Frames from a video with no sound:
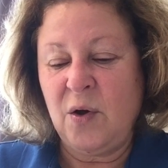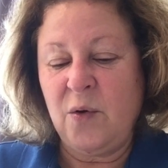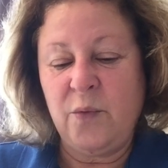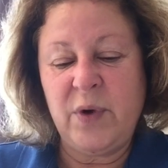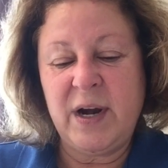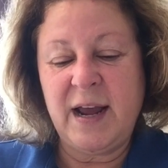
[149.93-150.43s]

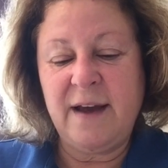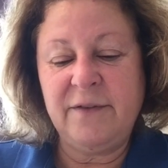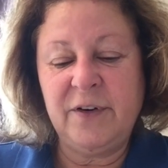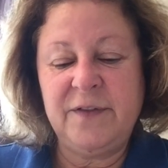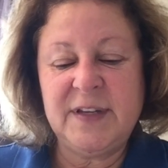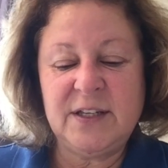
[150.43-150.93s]

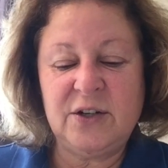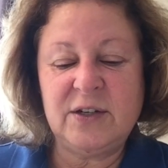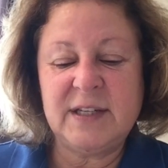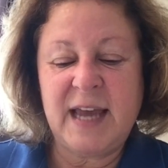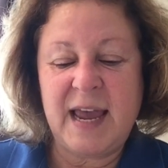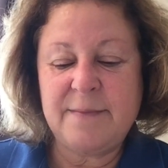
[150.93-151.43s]
Whenever
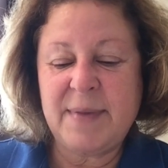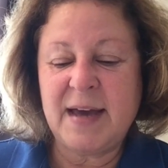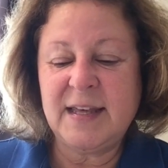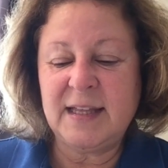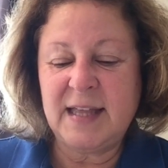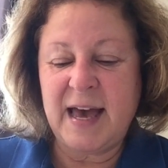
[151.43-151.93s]
visitors came by
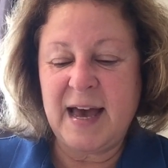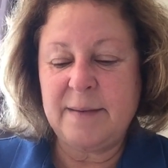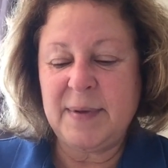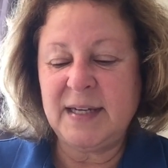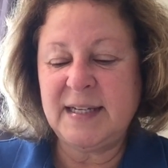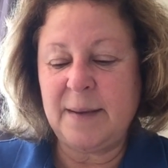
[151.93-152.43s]
the lab,
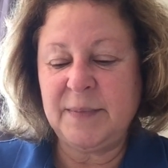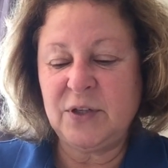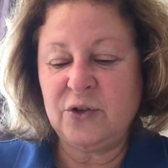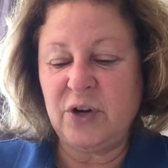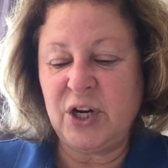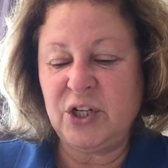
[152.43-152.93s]
a
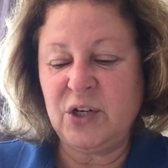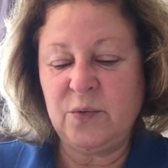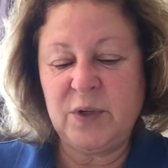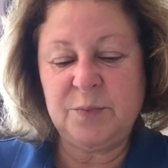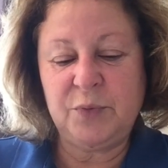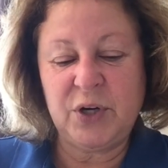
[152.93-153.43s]
demonstration
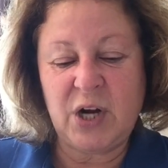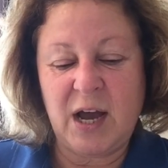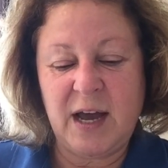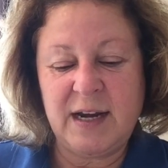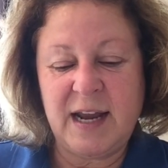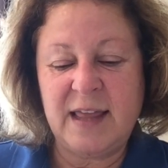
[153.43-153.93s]
was put
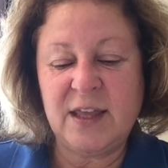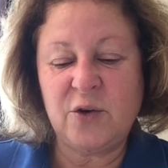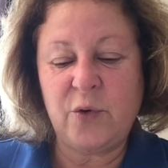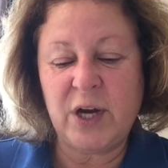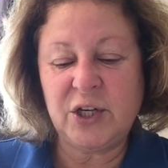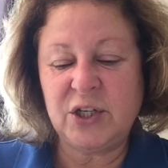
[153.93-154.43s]
on and the
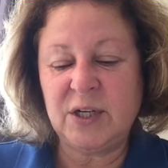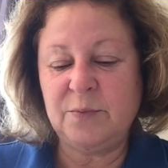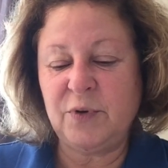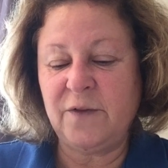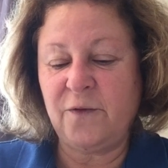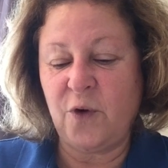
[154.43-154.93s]
question
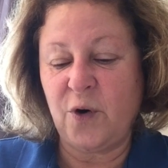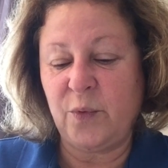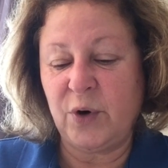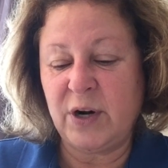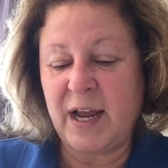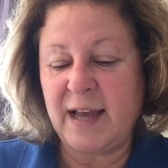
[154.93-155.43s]
put
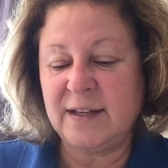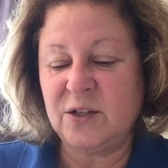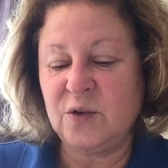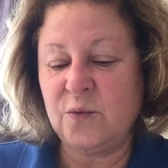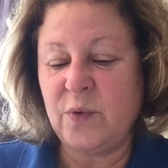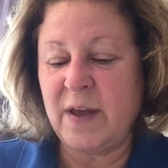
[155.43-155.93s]
forward as
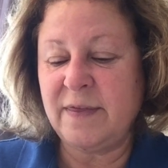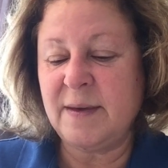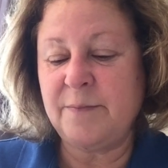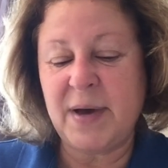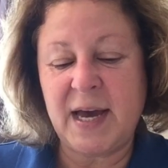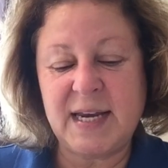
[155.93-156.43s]
to what the
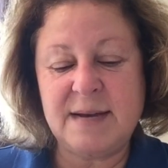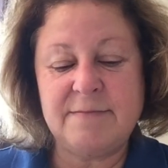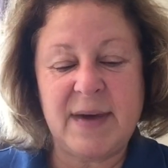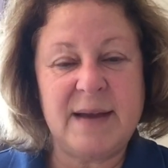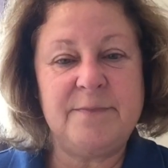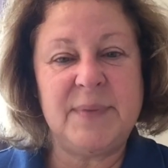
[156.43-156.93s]
putty
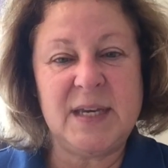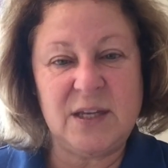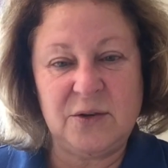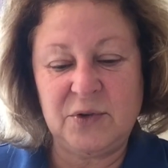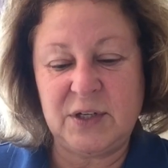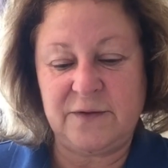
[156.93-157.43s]
might be
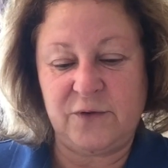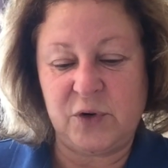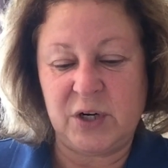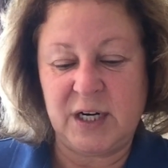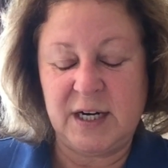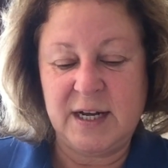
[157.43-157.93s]
used
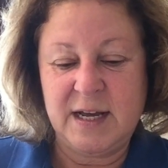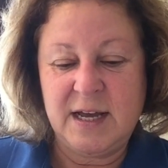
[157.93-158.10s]
for.